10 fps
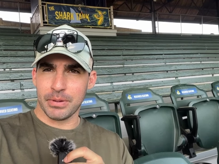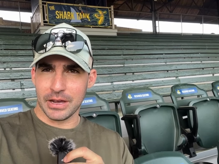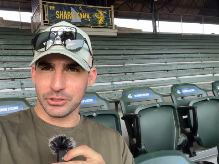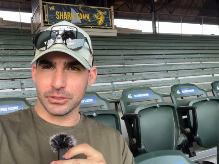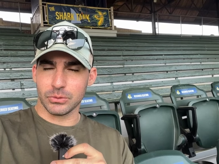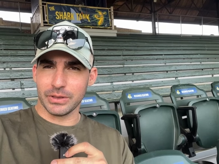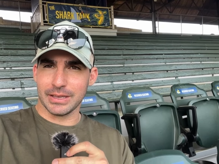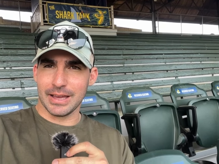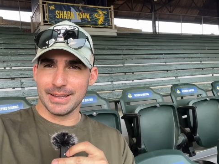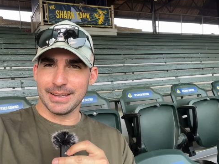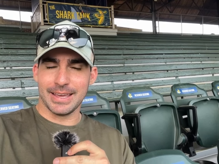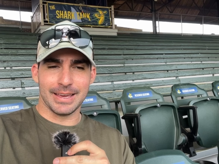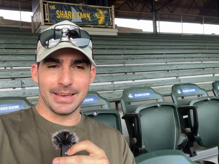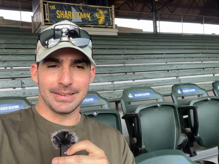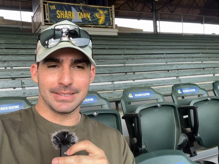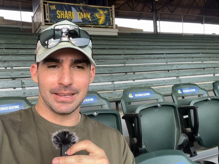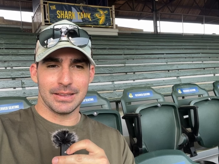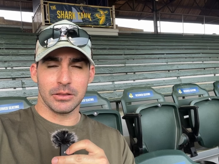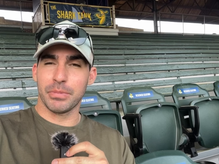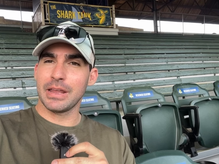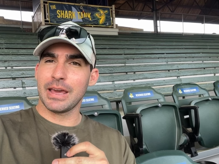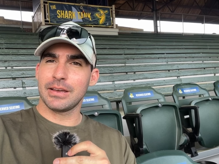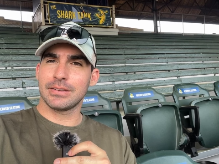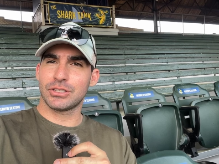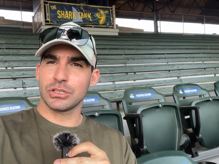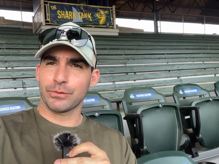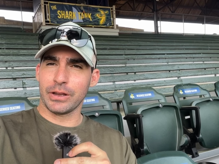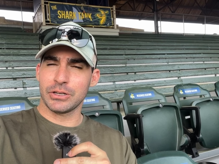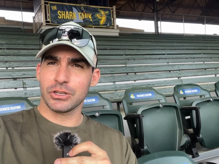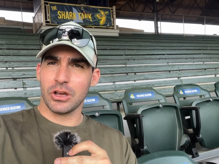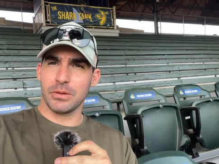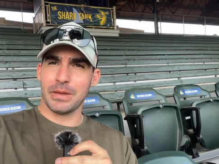Patrick's weekend, and the Bananas just finished up